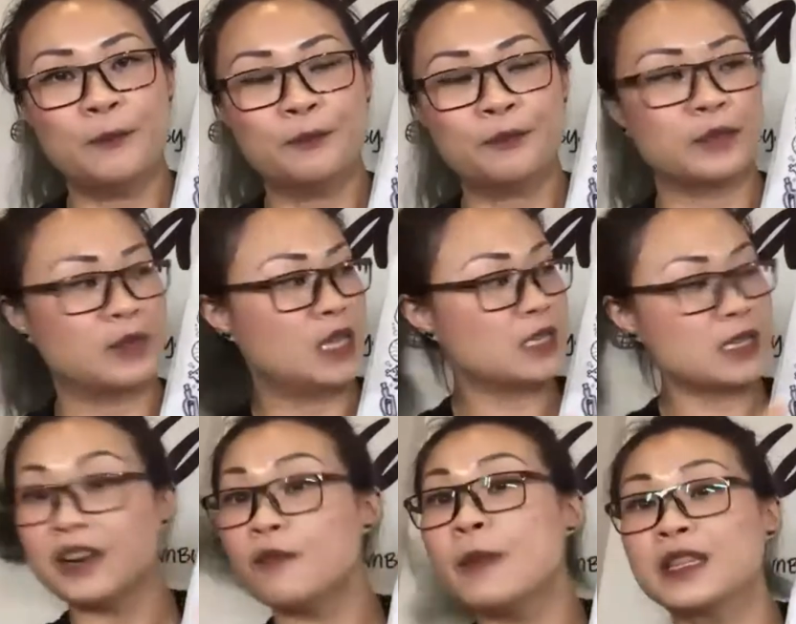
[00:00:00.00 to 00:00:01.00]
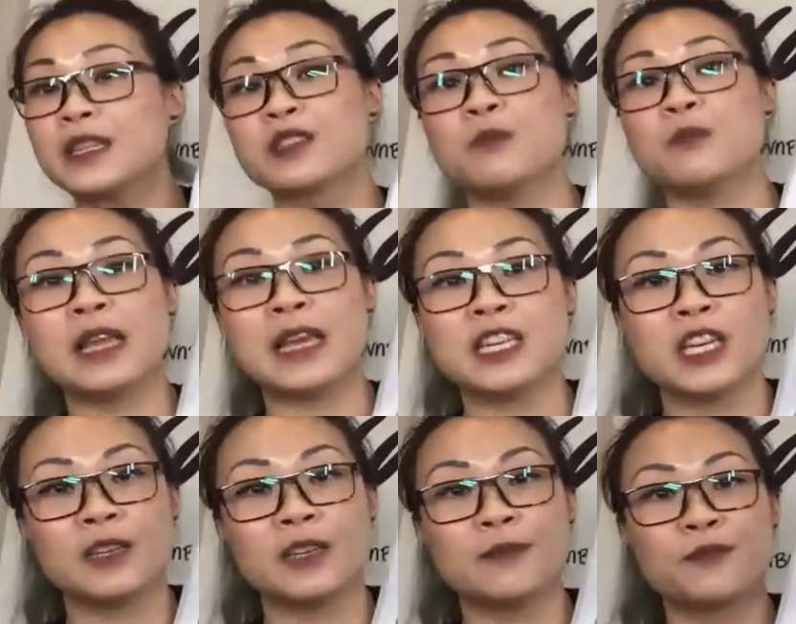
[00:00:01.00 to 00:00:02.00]
this kind of mental
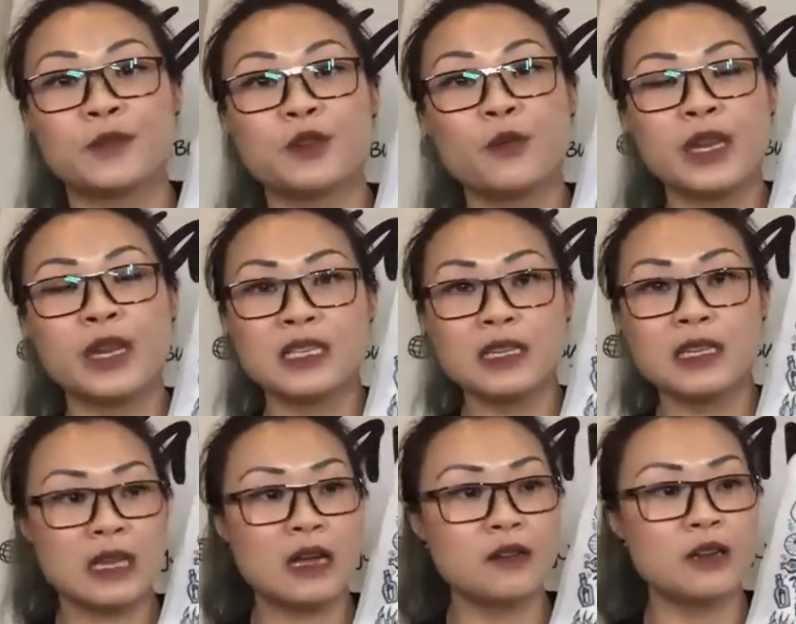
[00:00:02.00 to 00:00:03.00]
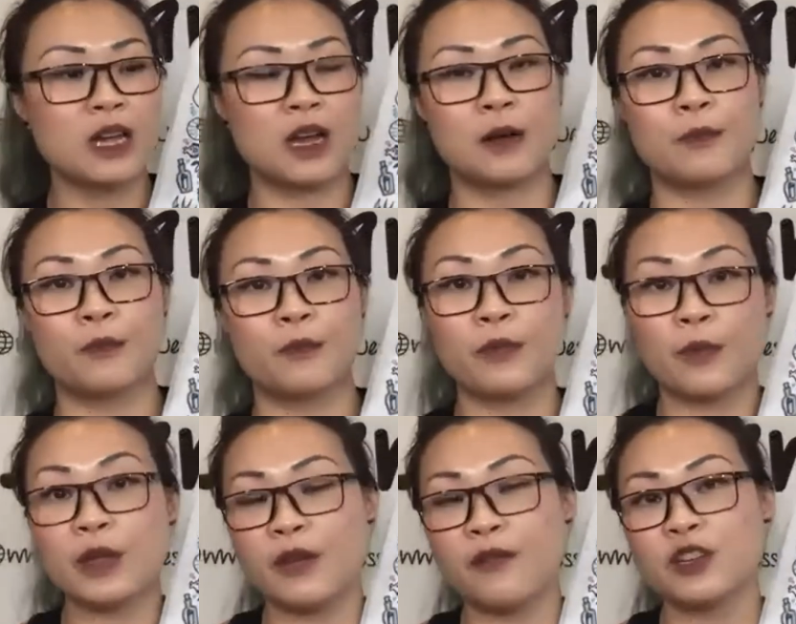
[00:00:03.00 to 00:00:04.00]
stimulation. So when they sit down,
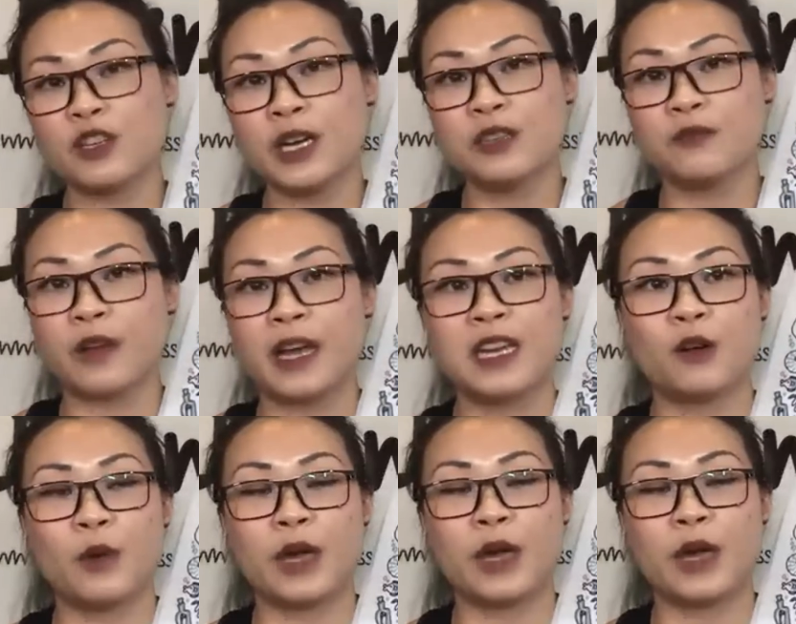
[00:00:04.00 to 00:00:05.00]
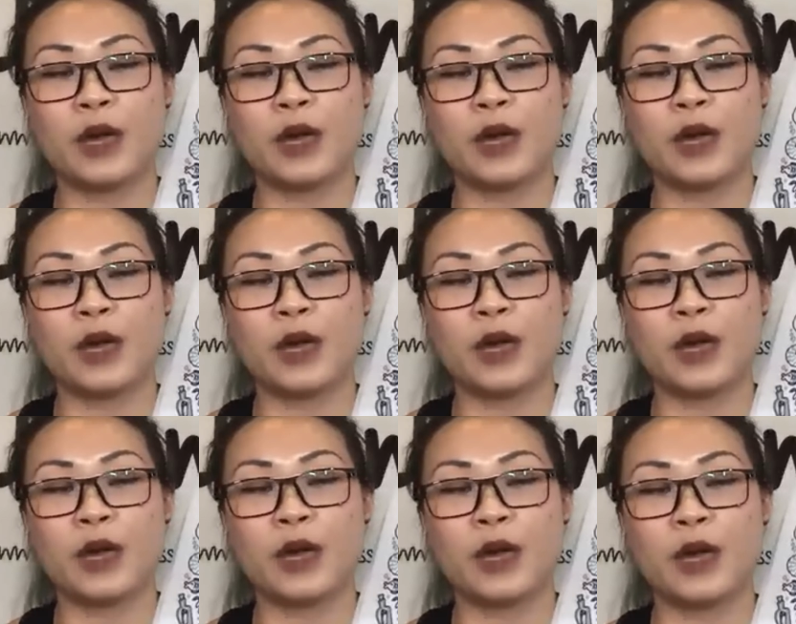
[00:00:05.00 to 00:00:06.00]
if you're trying to find a way
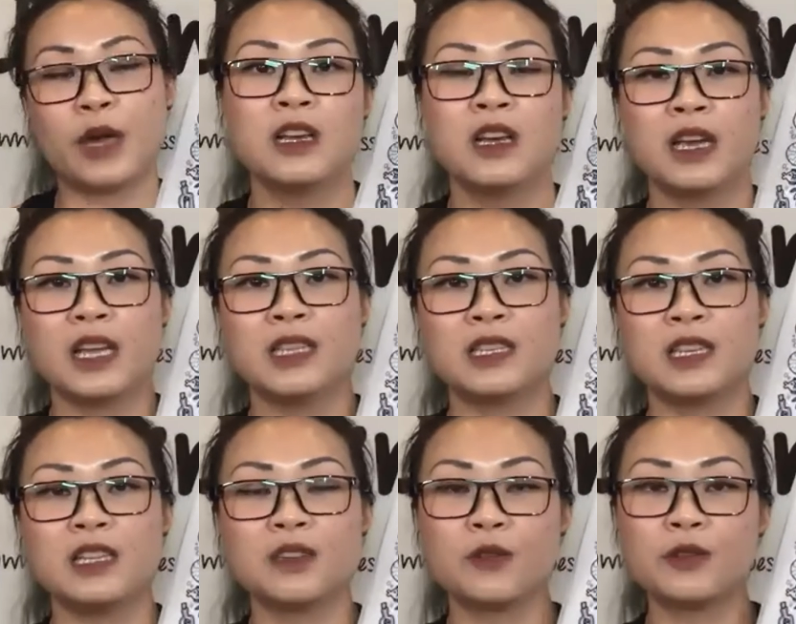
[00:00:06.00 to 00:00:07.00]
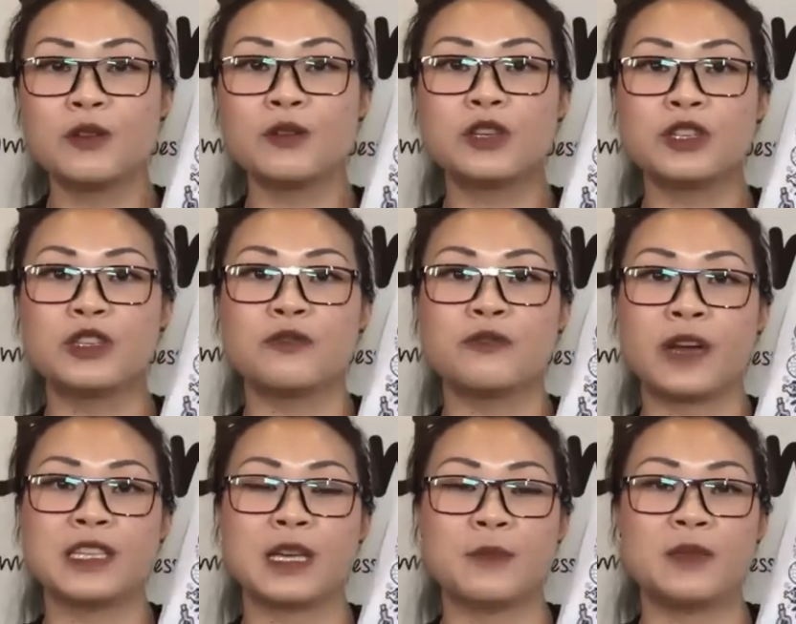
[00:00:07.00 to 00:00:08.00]
your children, it's also good
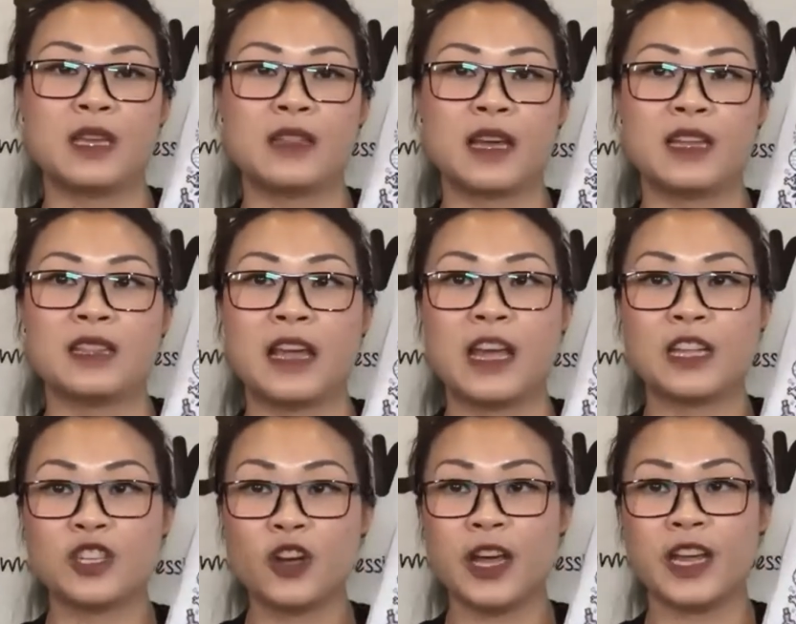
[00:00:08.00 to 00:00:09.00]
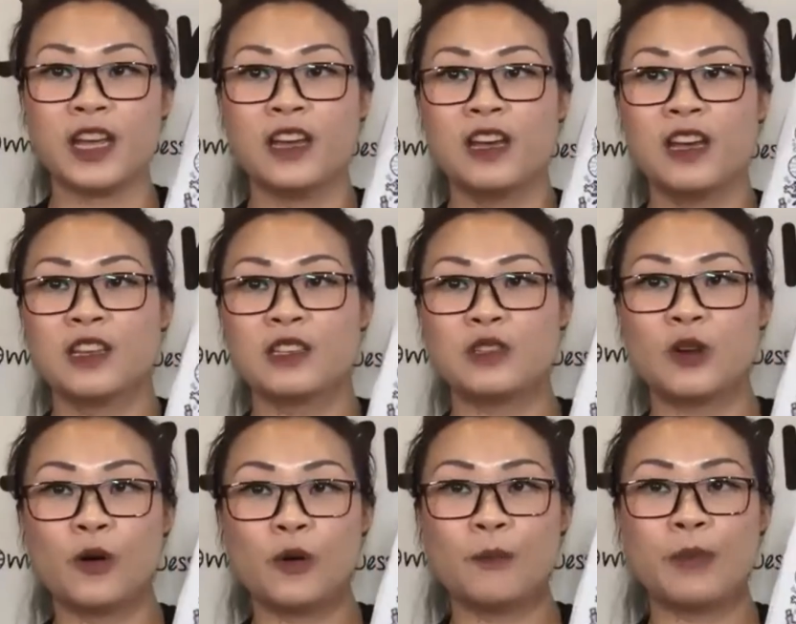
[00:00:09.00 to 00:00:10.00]
to find something that they enjoy.
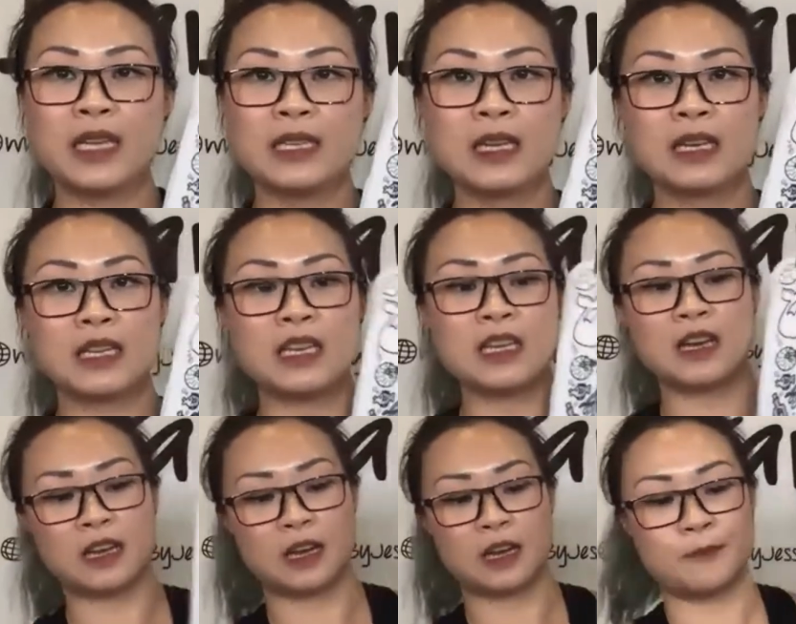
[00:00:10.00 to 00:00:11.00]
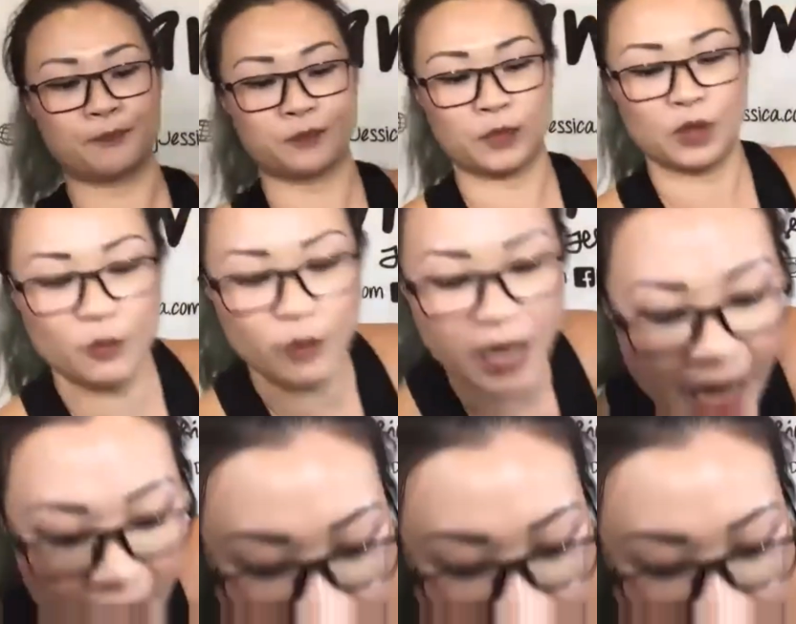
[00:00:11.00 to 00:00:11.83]
So basically, we have